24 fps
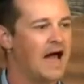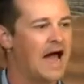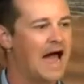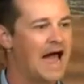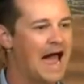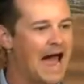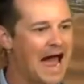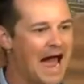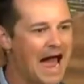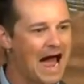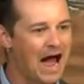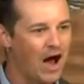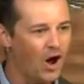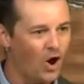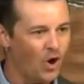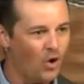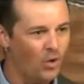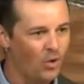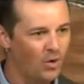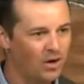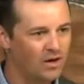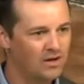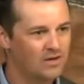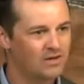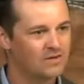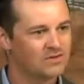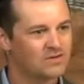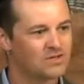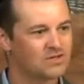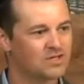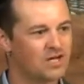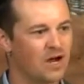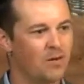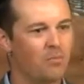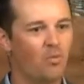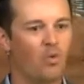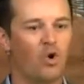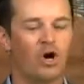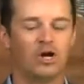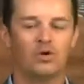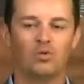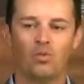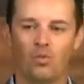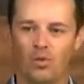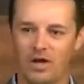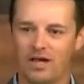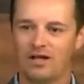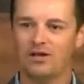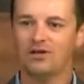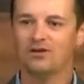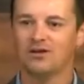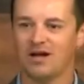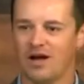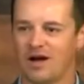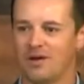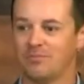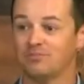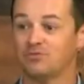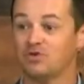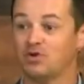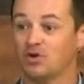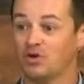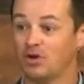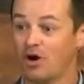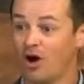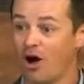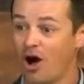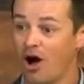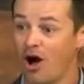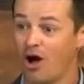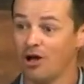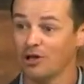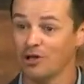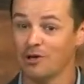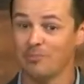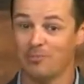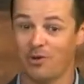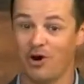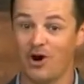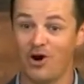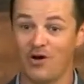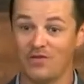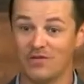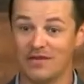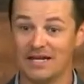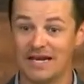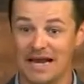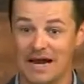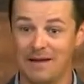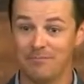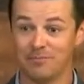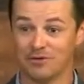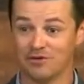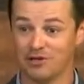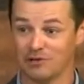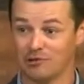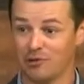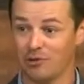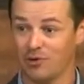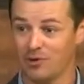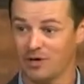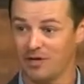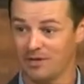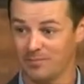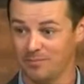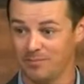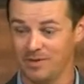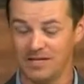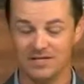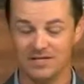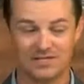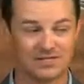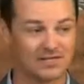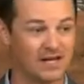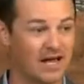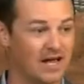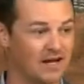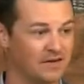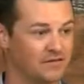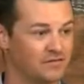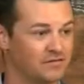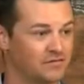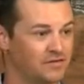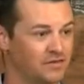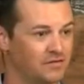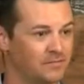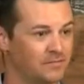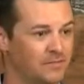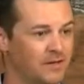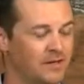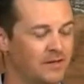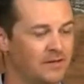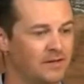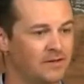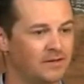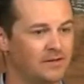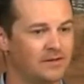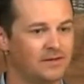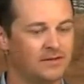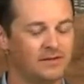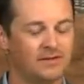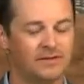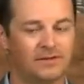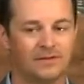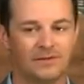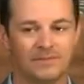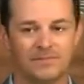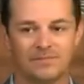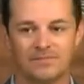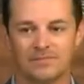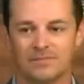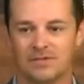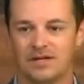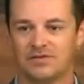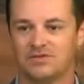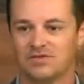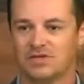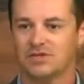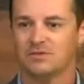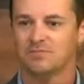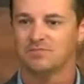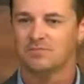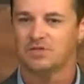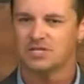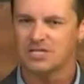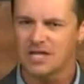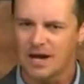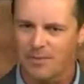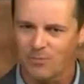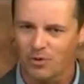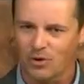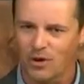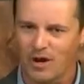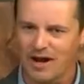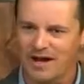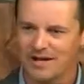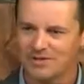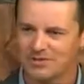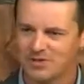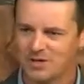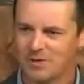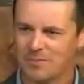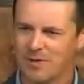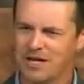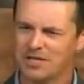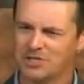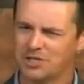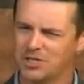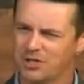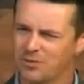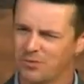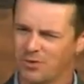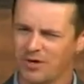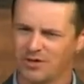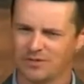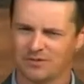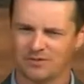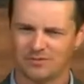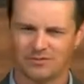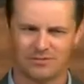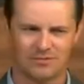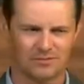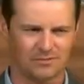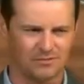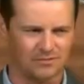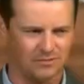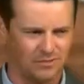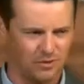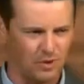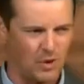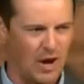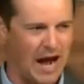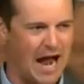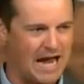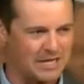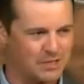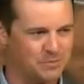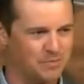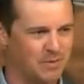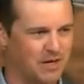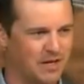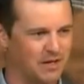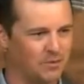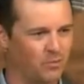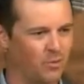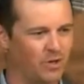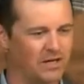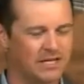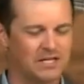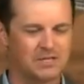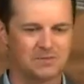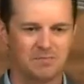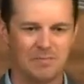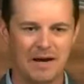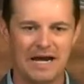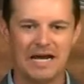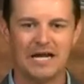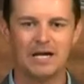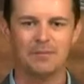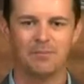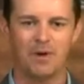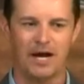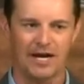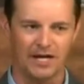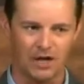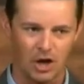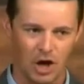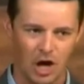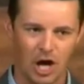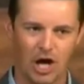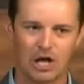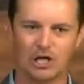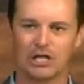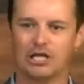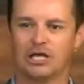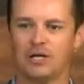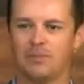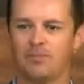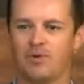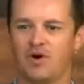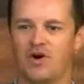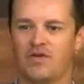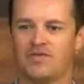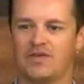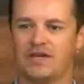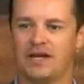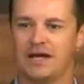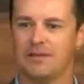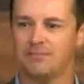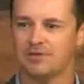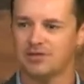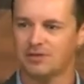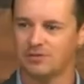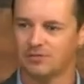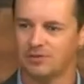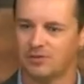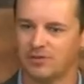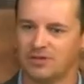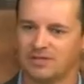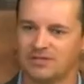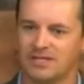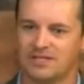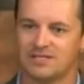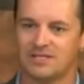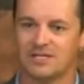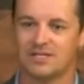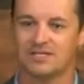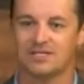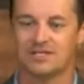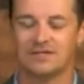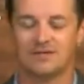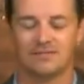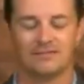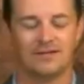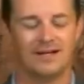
how someone will come to call upon the name of the Lord and be saved. And to summarize, or to make sure we're grasping what he's meaning by calling upon the name of the Lord, this is,